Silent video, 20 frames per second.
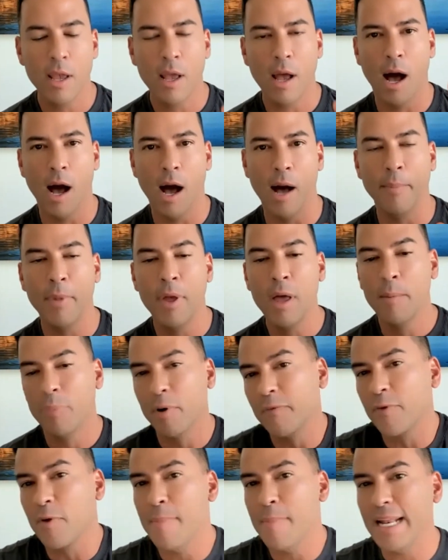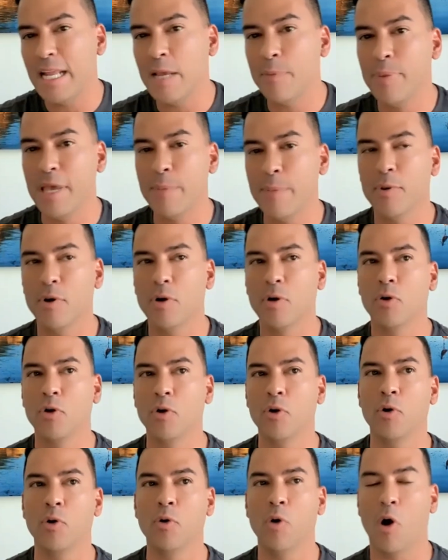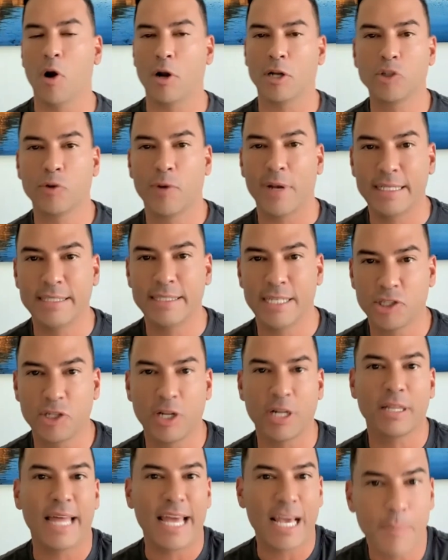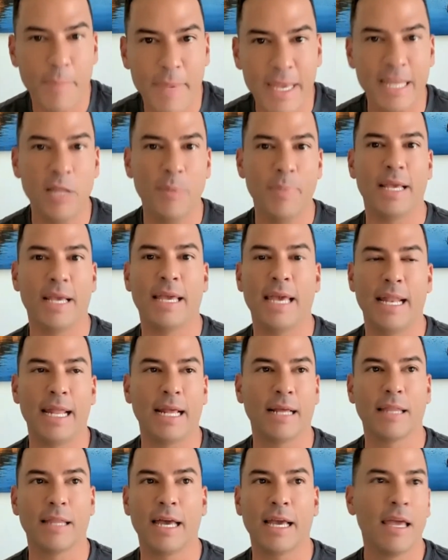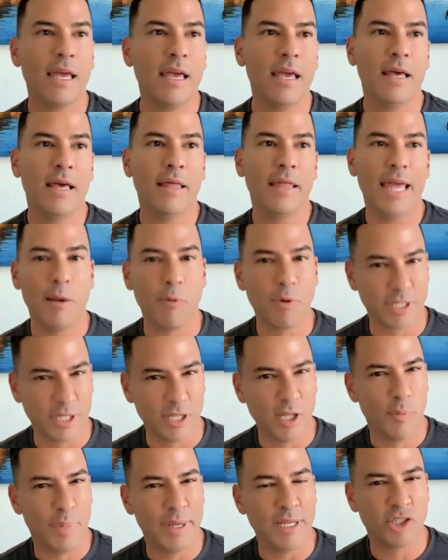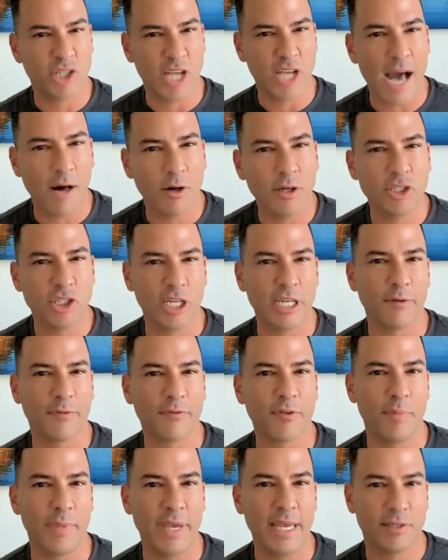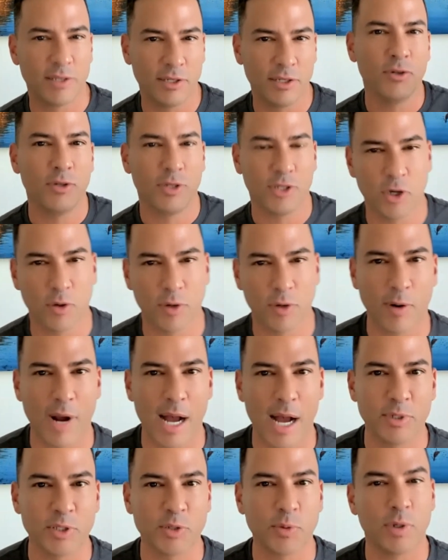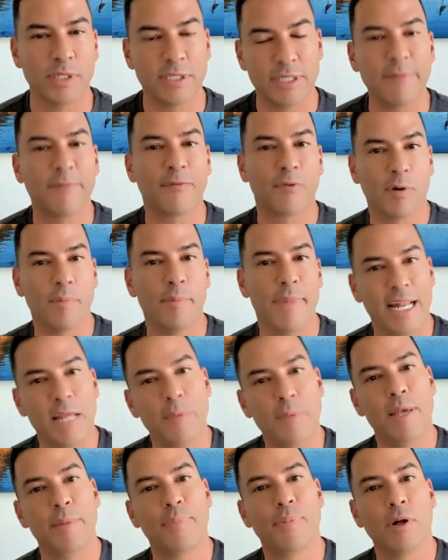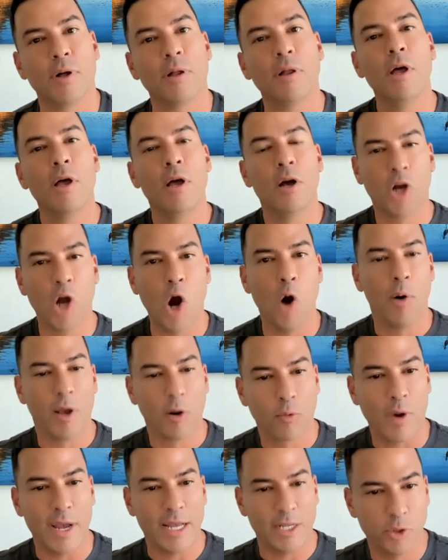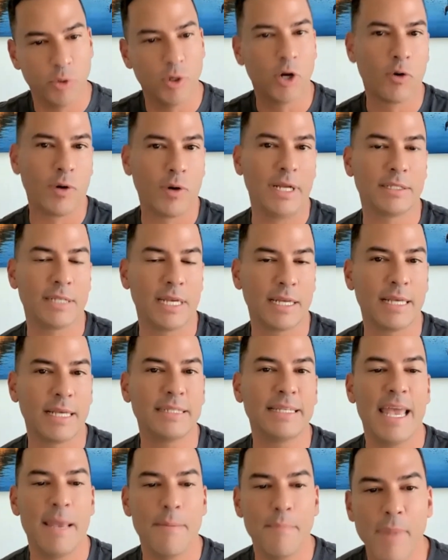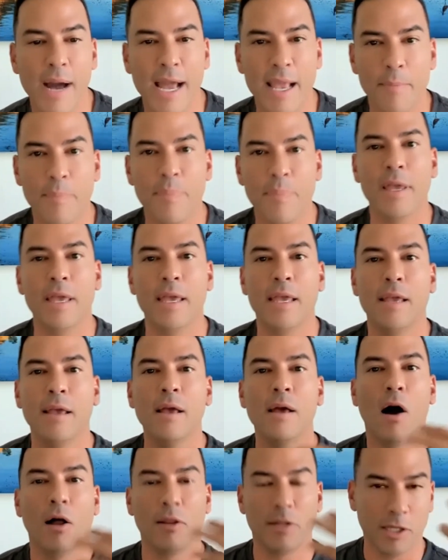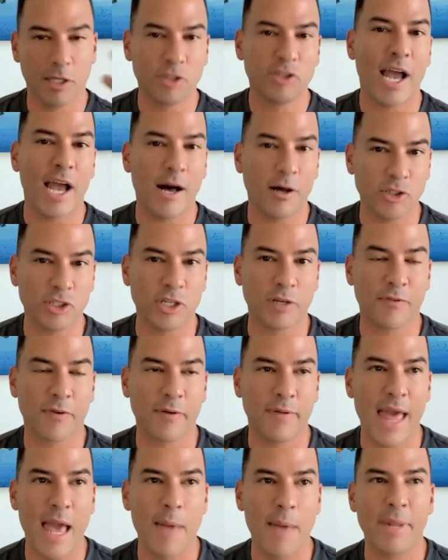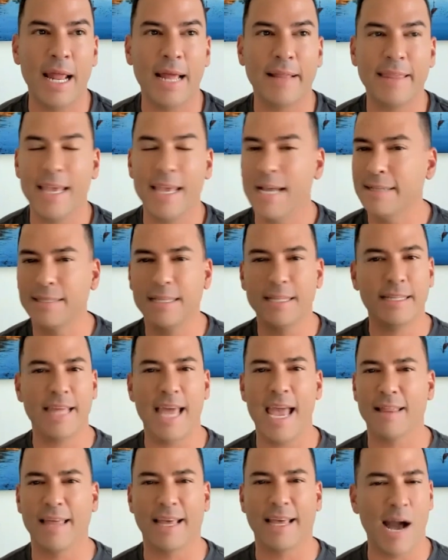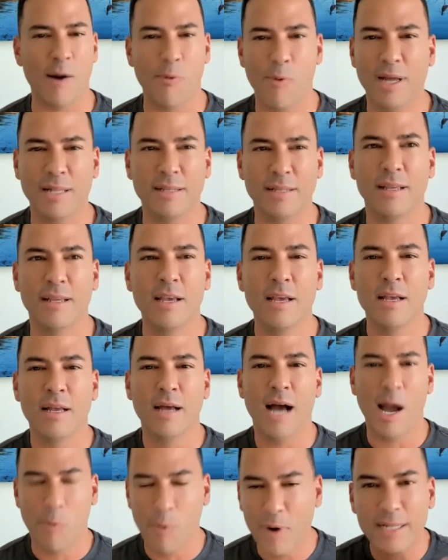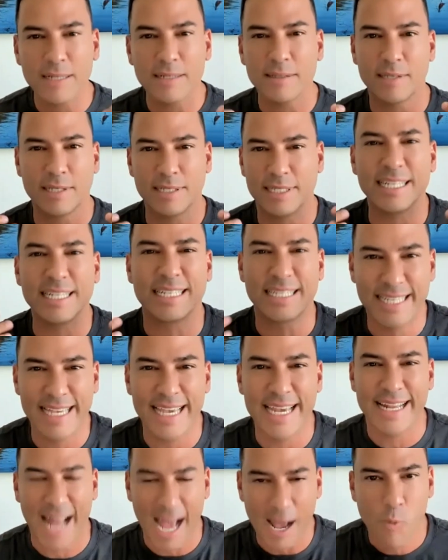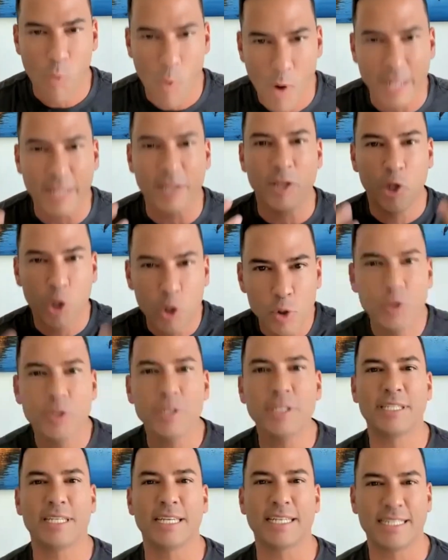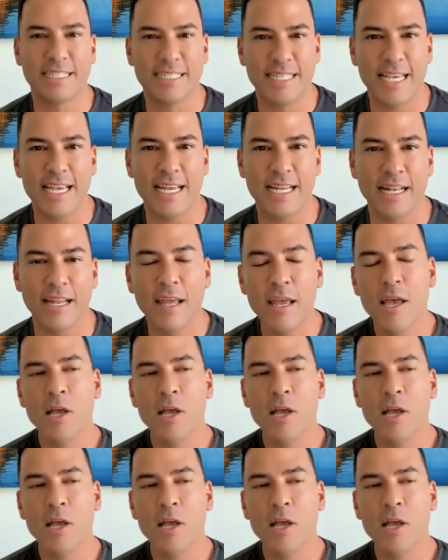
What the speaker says: But for many people who are transitioning like me in the beginning, like it was a little bit challenging for me to do the Tony Robbins ones. And for many people going right to a greens like this, it might be a little challenging for them. And at the end of the day, like I want to succeed. I want you to succeed.